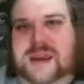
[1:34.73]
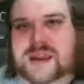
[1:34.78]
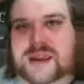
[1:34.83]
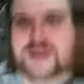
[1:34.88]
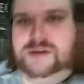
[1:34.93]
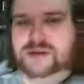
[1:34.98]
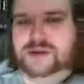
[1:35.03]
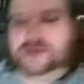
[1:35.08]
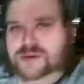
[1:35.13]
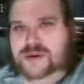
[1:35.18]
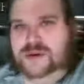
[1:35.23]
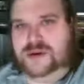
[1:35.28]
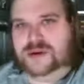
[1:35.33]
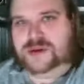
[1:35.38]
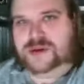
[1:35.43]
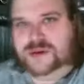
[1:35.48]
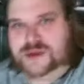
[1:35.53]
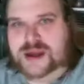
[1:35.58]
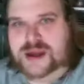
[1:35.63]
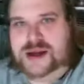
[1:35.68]
can you do
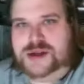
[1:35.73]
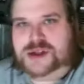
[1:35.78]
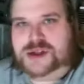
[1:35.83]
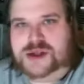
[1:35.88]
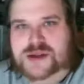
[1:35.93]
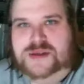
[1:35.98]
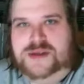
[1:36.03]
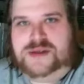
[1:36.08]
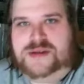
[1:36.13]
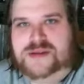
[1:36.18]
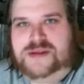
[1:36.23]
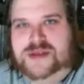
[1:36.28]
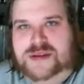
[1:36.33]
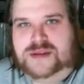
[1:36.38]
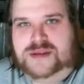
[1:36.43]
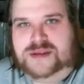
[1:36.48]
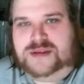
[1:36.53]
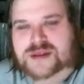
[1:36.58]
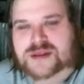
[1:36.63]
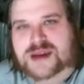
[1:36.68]
donations,
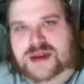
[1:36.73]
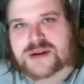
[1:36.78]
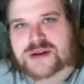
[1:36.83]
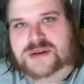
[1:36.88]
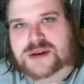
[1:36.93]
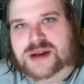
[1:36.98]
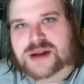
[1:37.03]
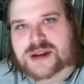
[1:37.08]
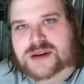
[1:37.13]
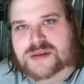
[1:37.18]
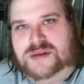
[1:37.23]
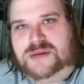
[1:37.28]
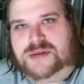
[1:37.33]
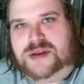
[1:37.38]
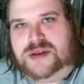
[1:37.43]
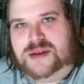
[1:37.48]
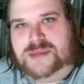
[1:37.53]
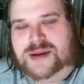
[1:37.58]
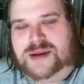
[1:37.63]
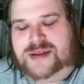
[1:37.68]
and you know, can you
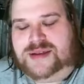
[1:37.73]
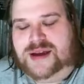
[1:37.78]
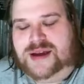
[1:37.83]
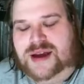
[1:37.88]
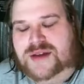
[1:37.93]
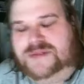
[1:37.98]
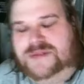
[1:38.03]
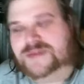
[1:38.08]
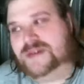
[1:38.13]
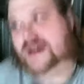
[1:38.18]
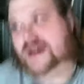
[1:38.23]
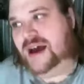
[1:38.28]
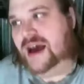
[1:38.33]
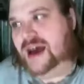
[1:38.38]
send me stuff.